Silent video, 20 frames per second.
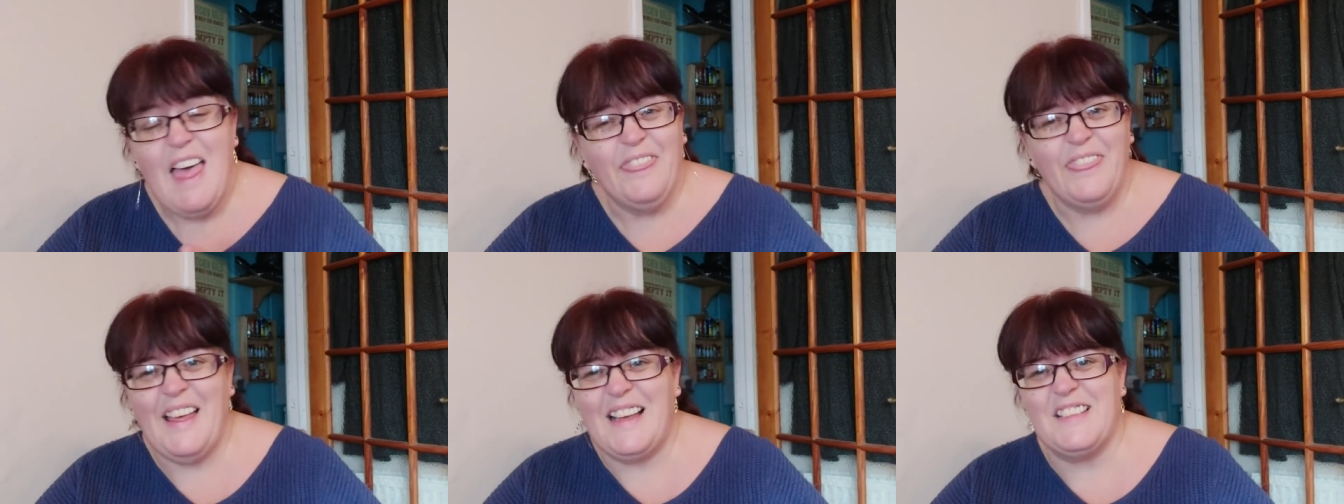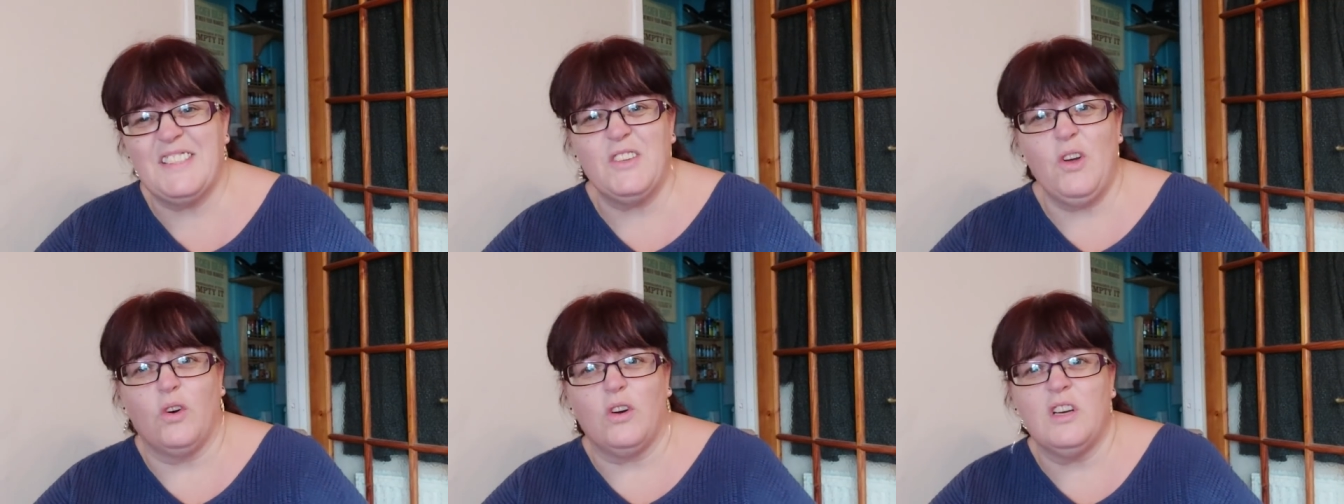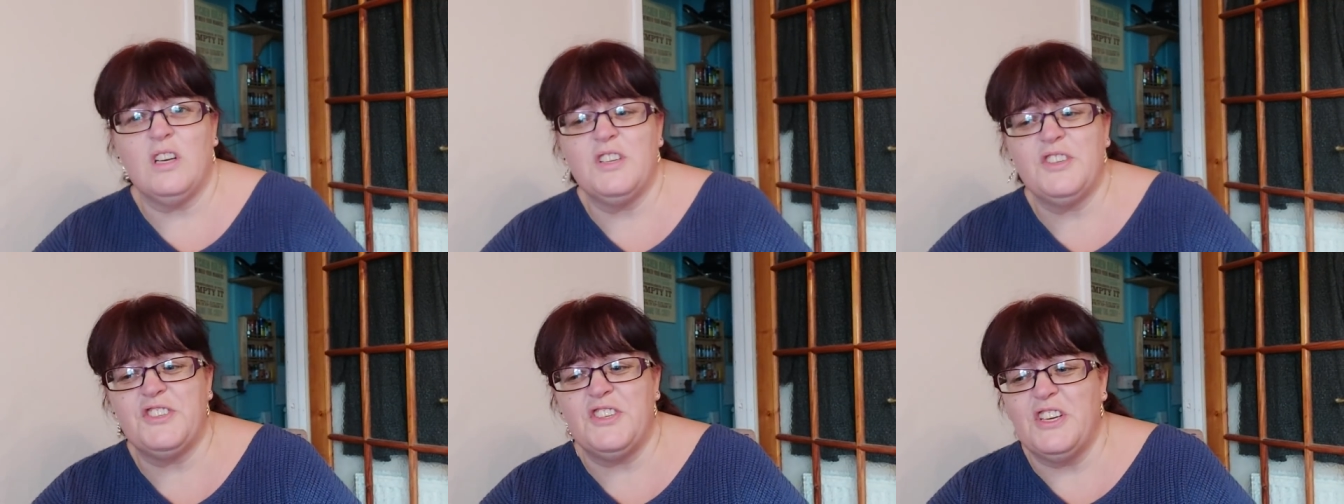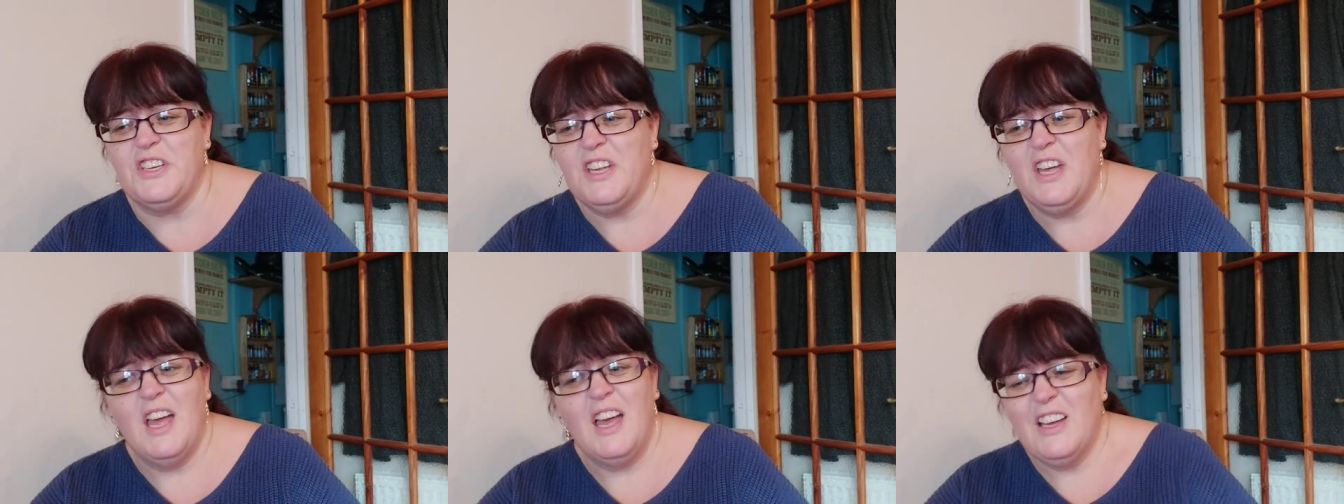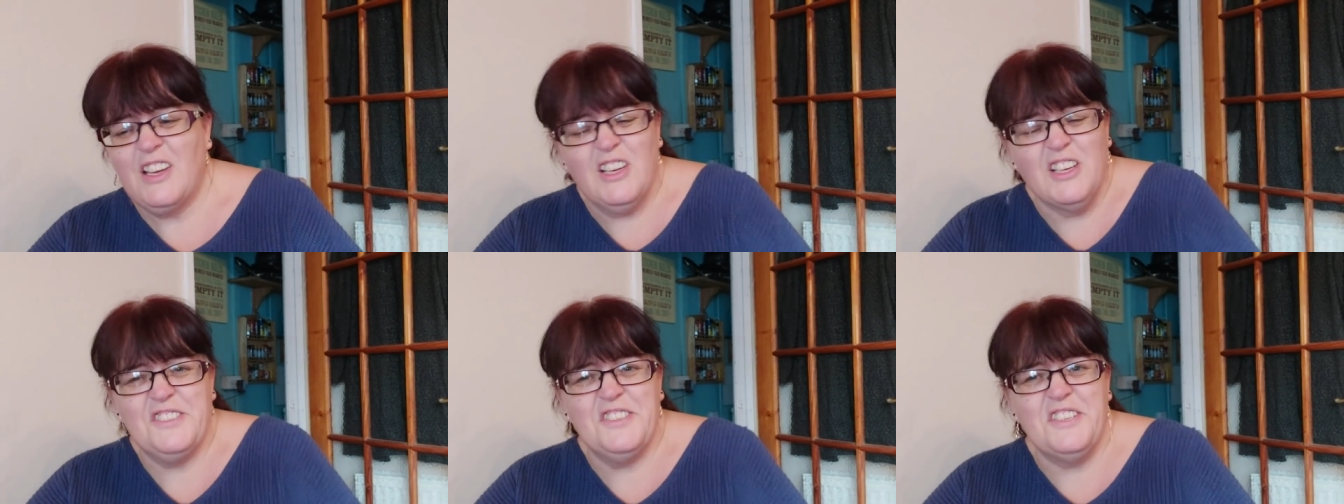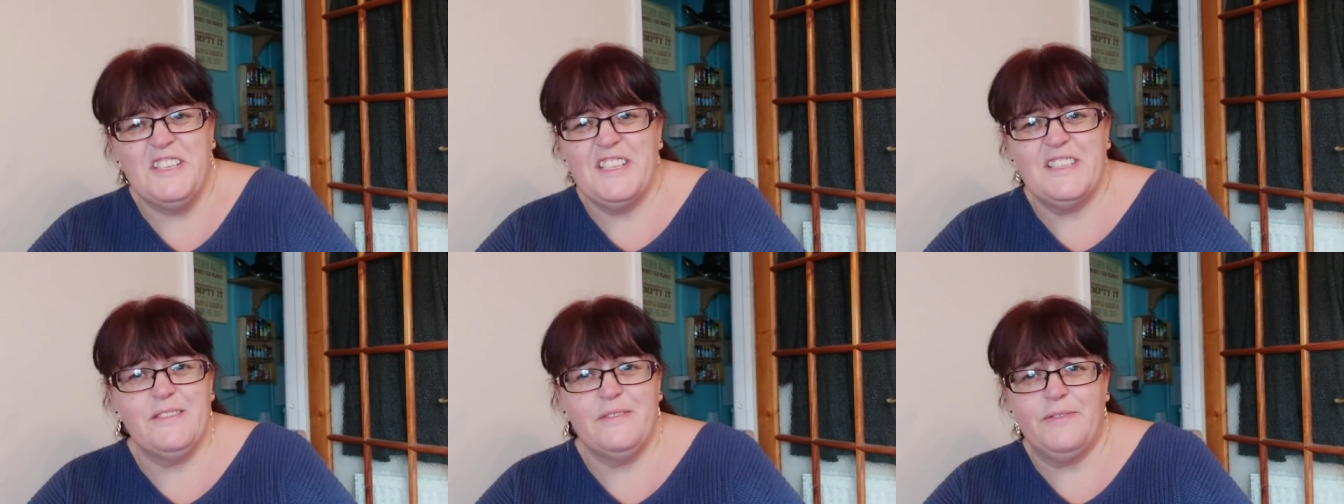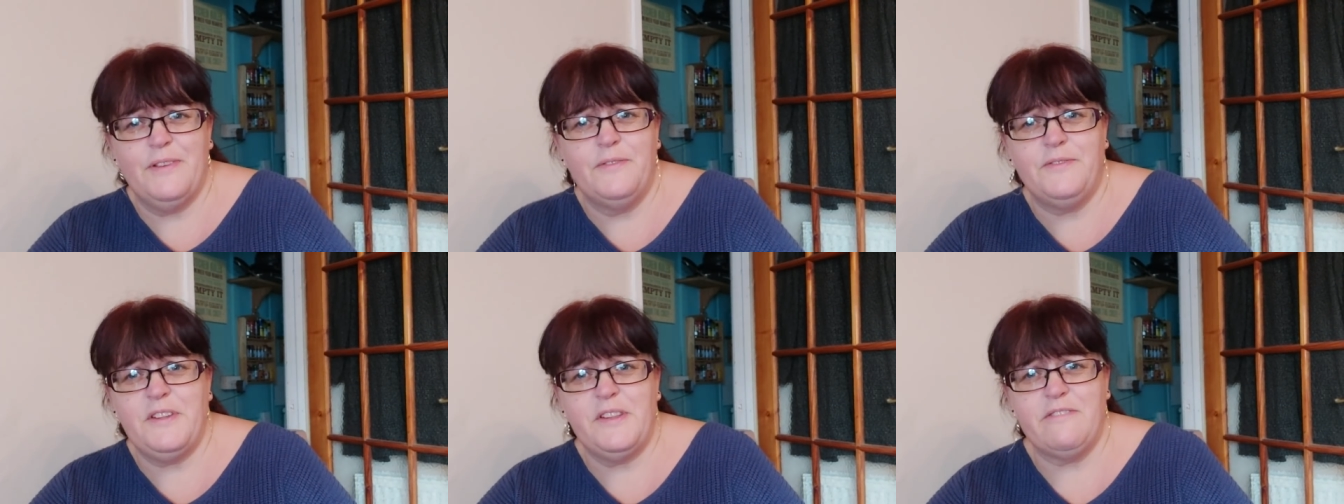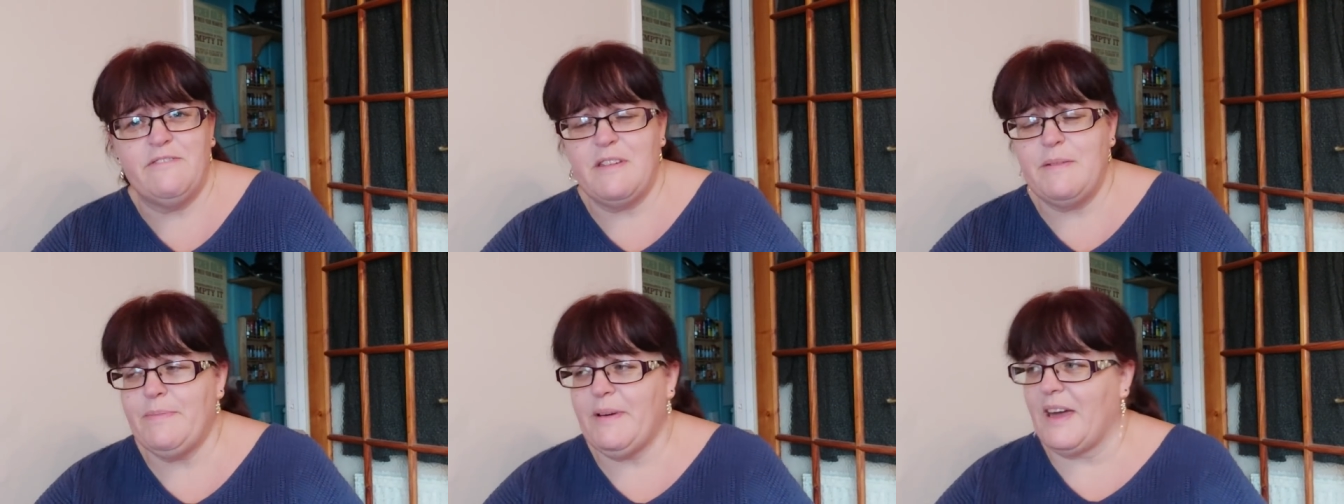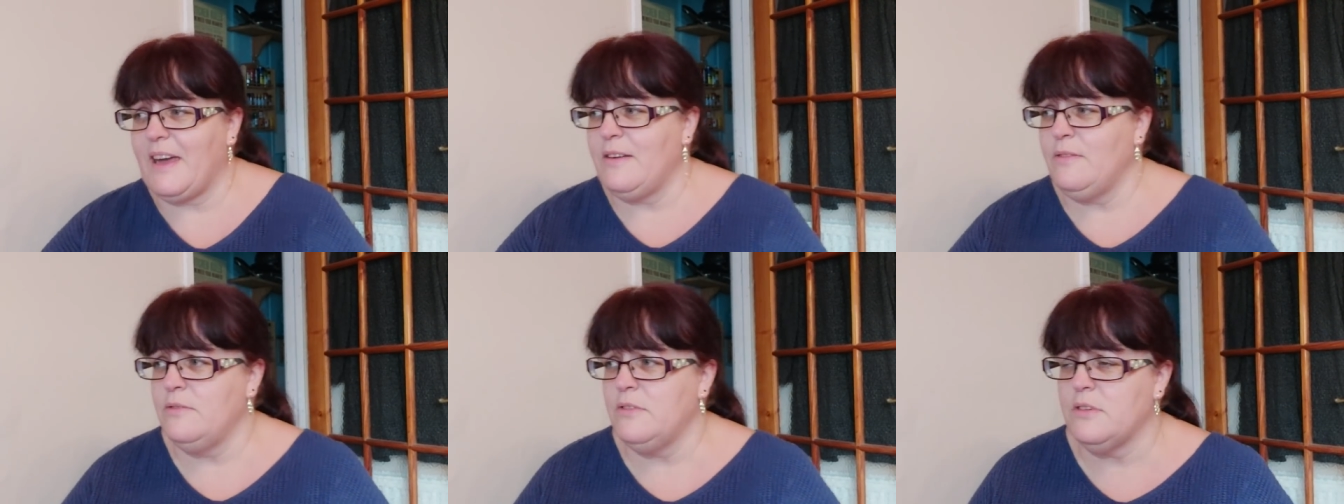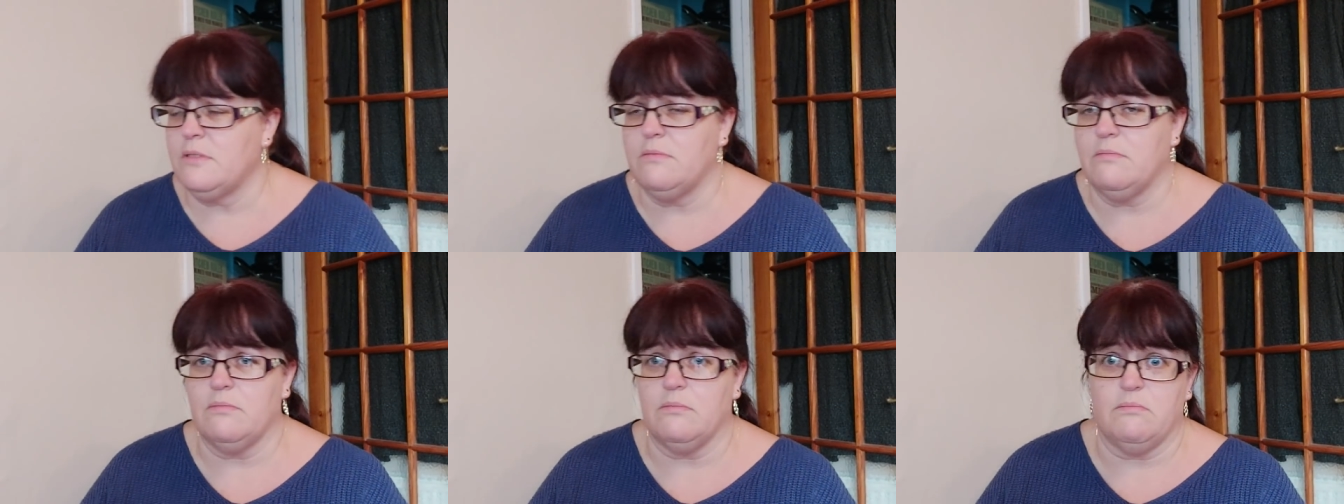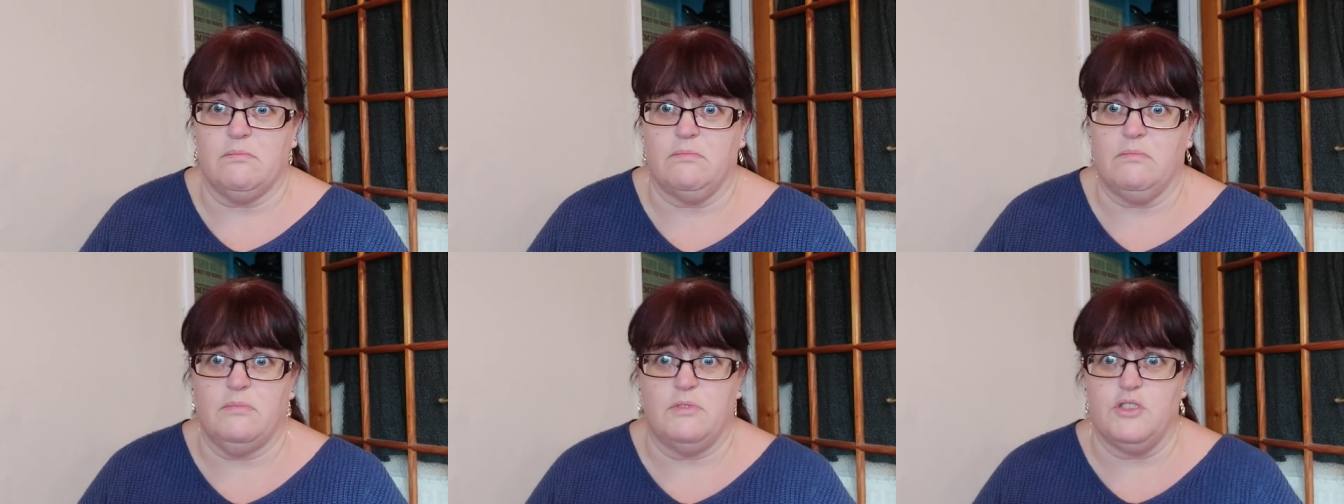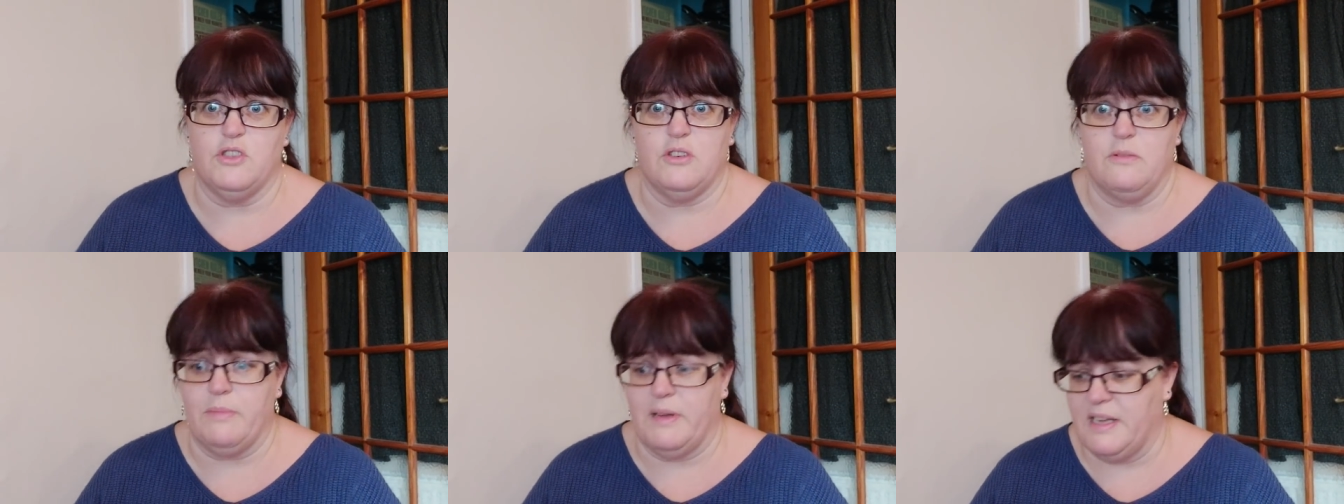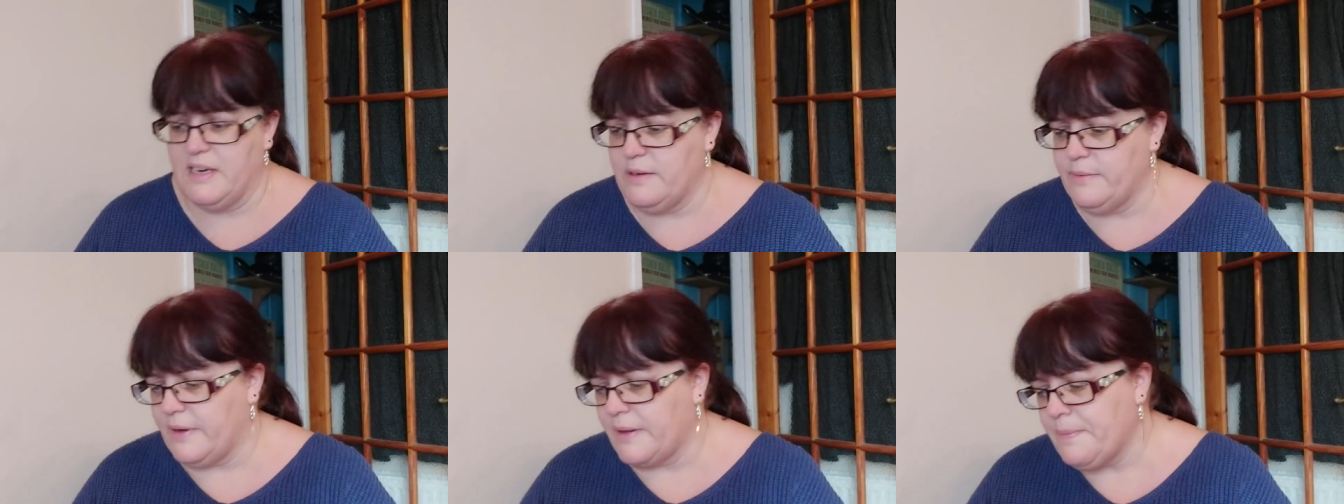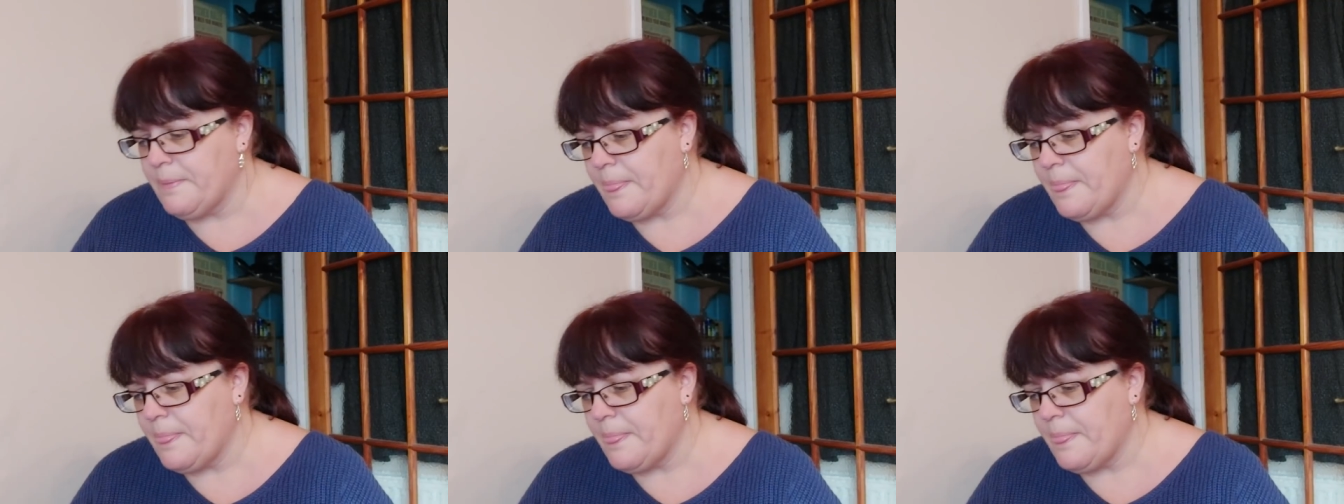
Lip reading: That's not custard. Custard isn't £53. Shouldn't be anyway.